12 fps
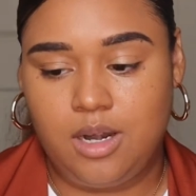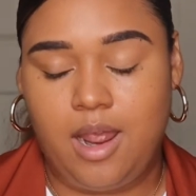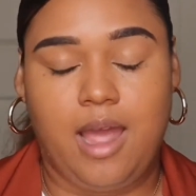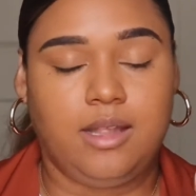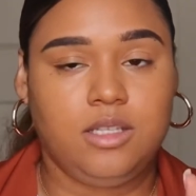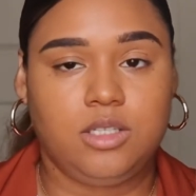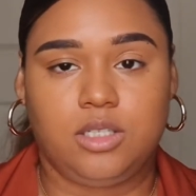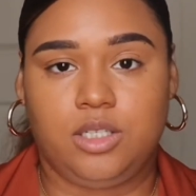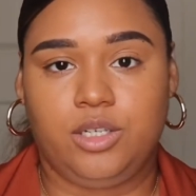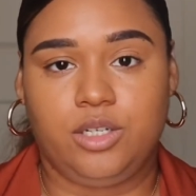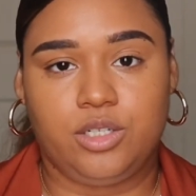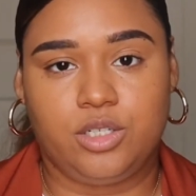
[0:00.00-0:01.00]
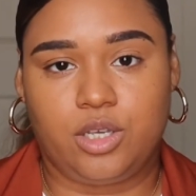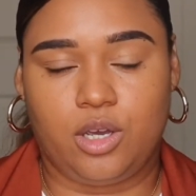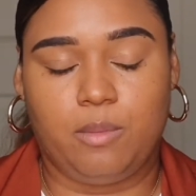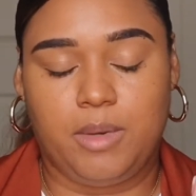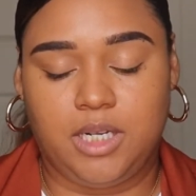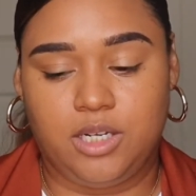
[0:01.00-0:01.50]
as years
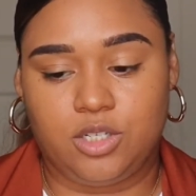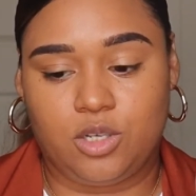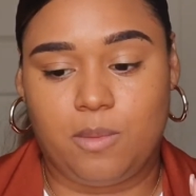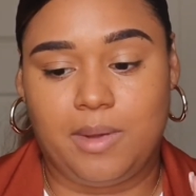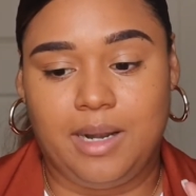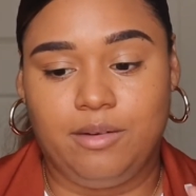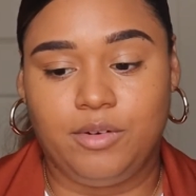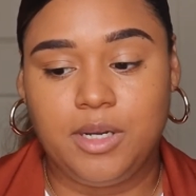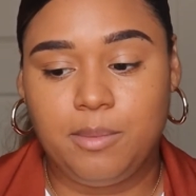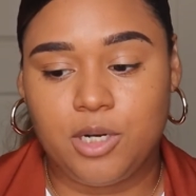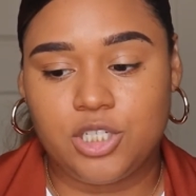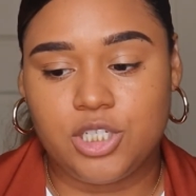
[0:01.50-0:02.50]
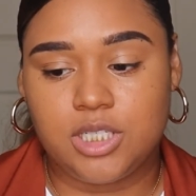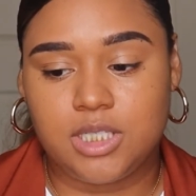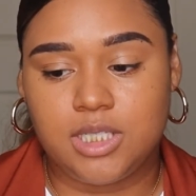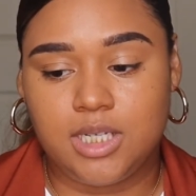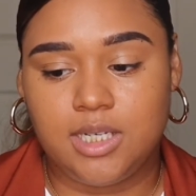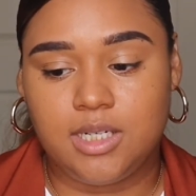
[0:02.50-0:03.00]
ago, many years ago, but I
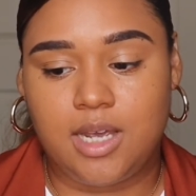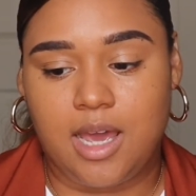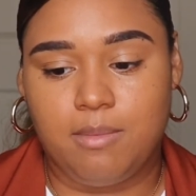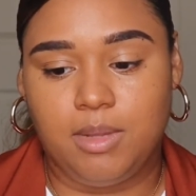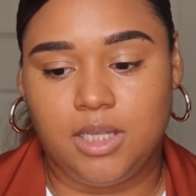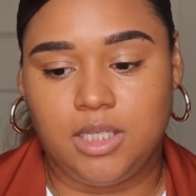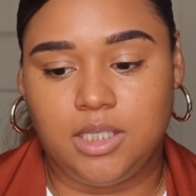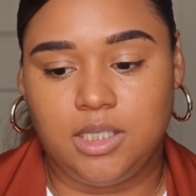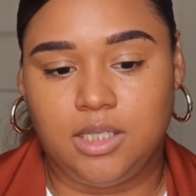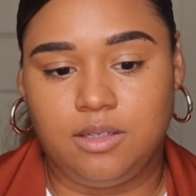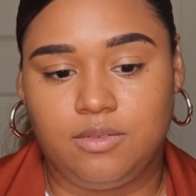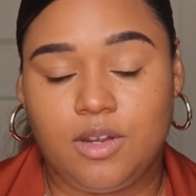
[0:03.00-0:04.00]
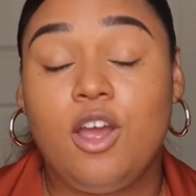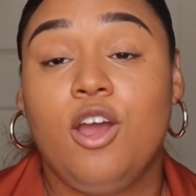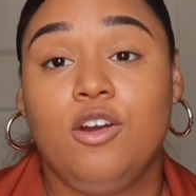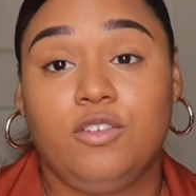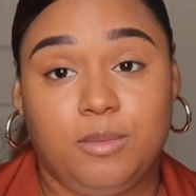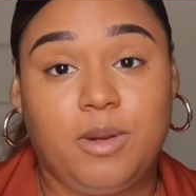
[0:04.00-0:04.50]
repurchased it, I believe,
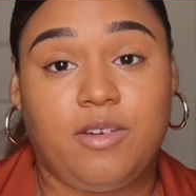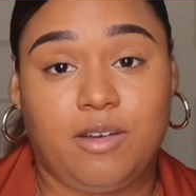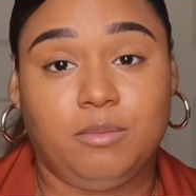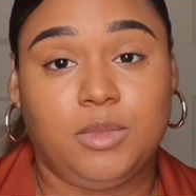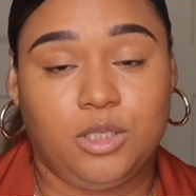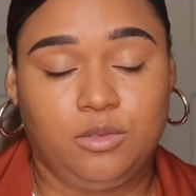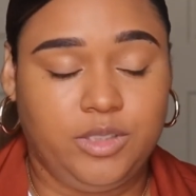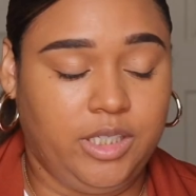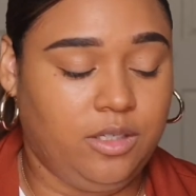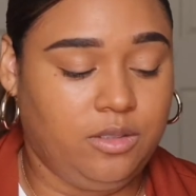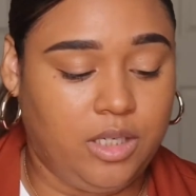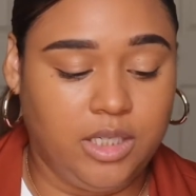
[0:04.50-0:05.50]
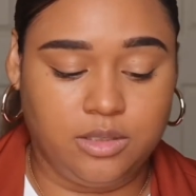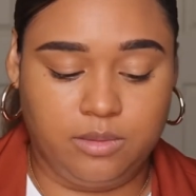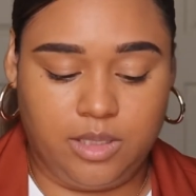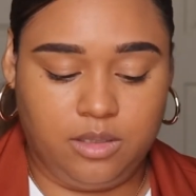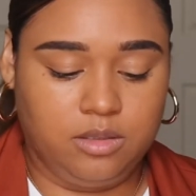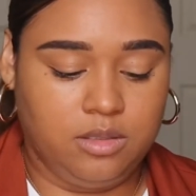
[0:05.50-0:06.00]
for my Five and Below video as
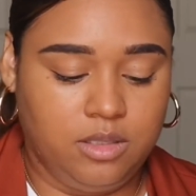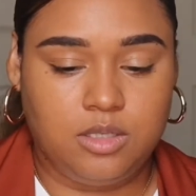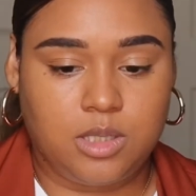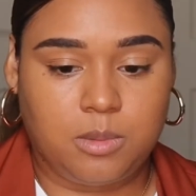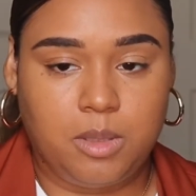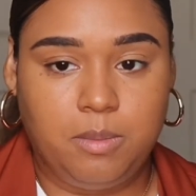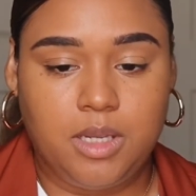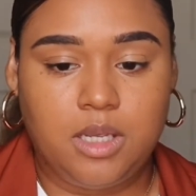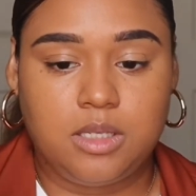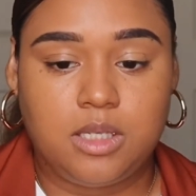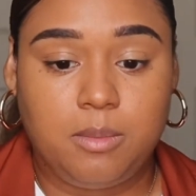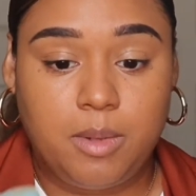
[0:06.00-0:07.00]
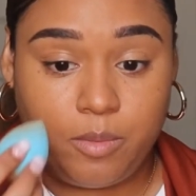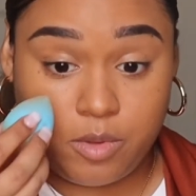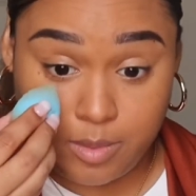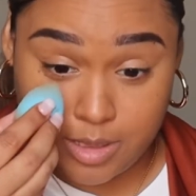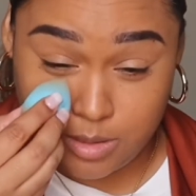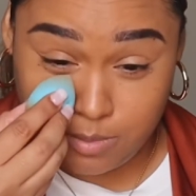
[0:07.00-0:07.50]
well. So I'm gonna pick some up
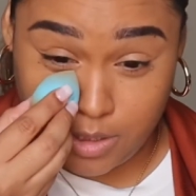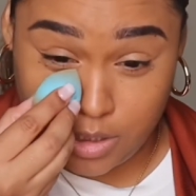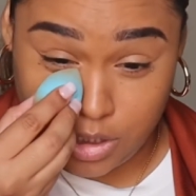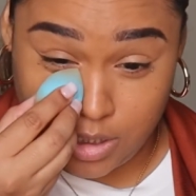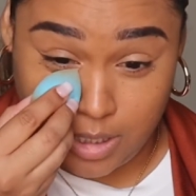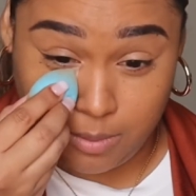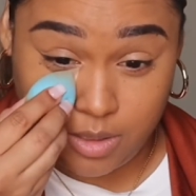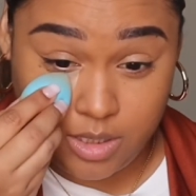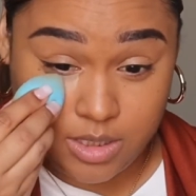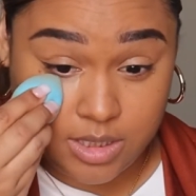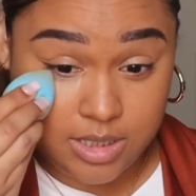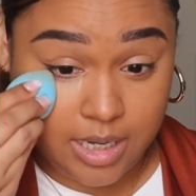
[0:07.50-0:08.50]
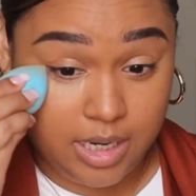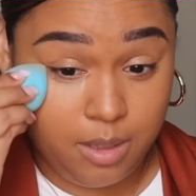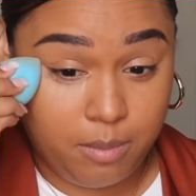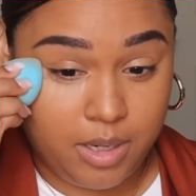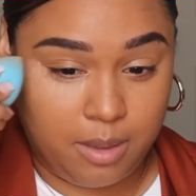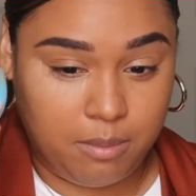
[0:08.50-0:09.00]
with my sponge, and I'm gonna set
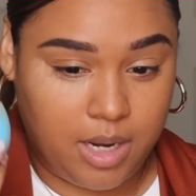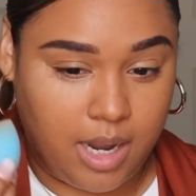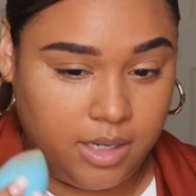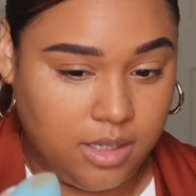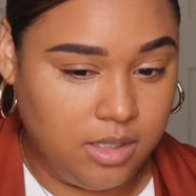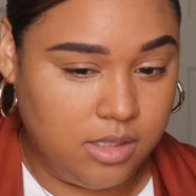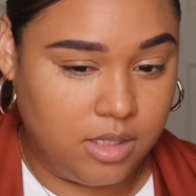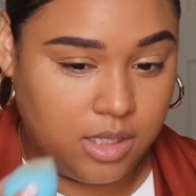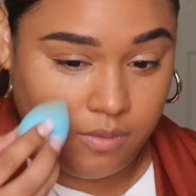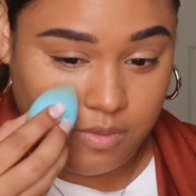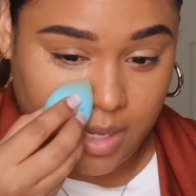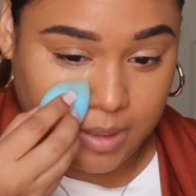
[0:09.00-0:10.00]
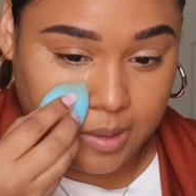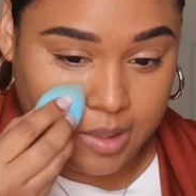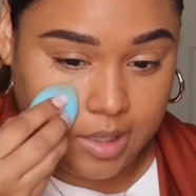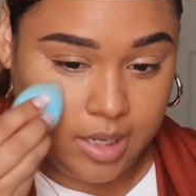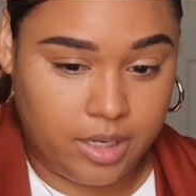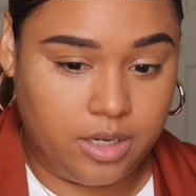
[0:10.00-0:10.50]
it, but I'm kind of gonna leave that
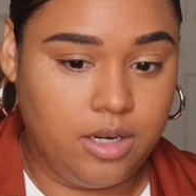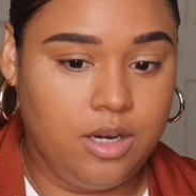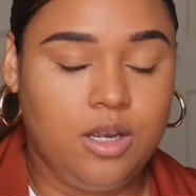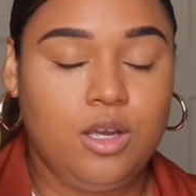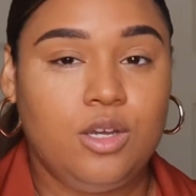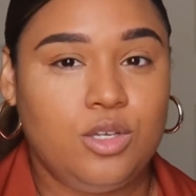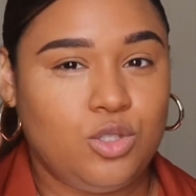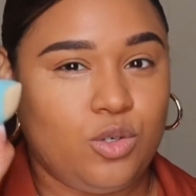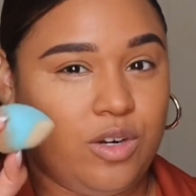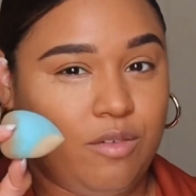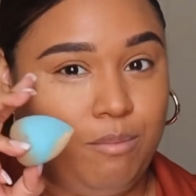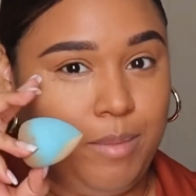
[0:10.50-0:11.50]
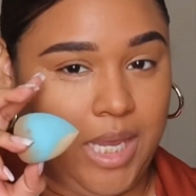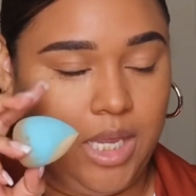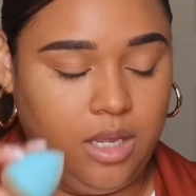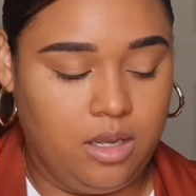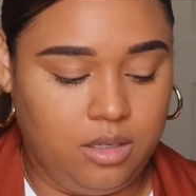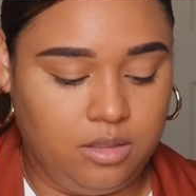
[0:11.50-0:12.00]
there, sort of
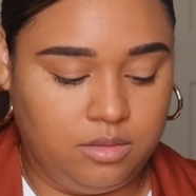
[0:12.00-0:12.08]
bake.